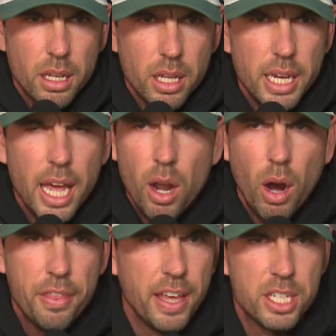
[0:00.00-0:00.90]

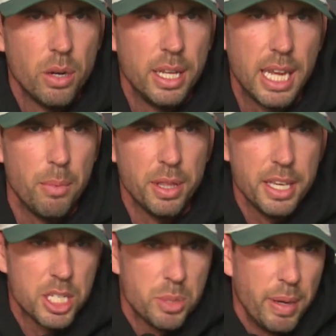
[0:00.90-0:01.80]
I think so. Anytime with
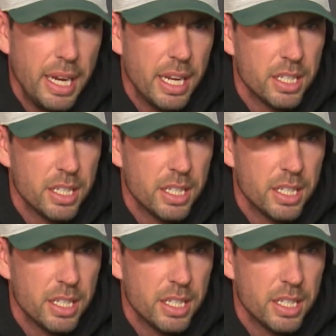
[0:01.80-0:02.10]
his speed,